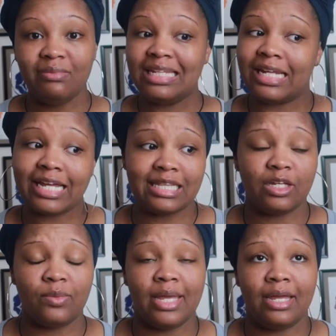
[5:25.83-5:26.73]
Like I
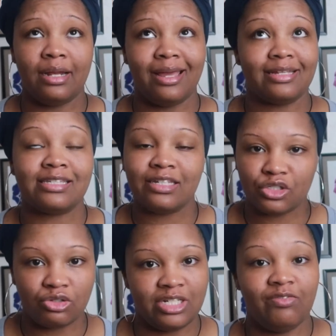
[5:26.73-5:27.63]
think we had like
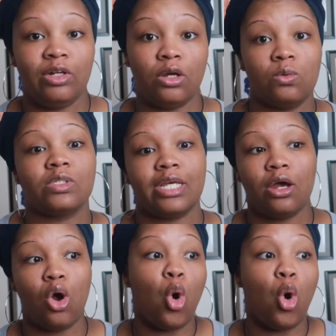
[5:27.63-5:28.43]
6 or 7 loans out